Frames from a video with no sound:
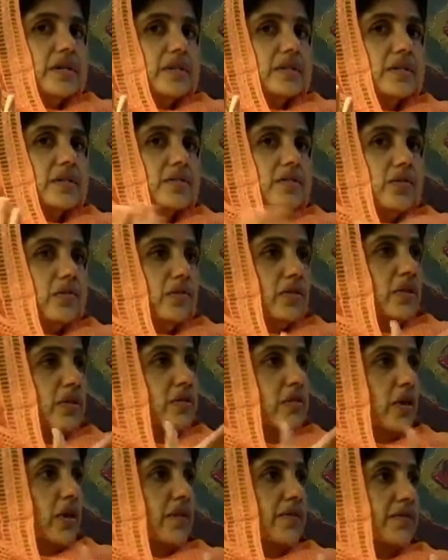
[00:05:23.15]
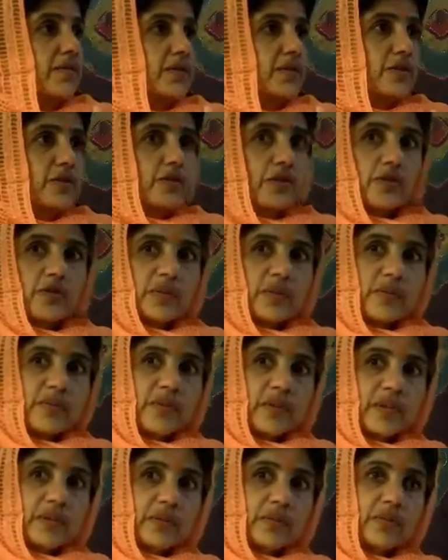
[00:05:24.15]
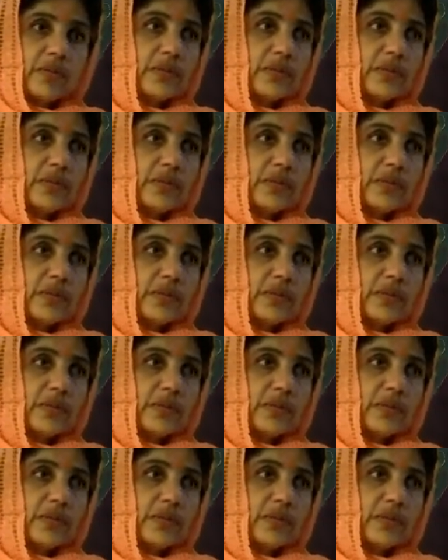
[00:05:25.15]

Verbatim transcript: The stories often show someone who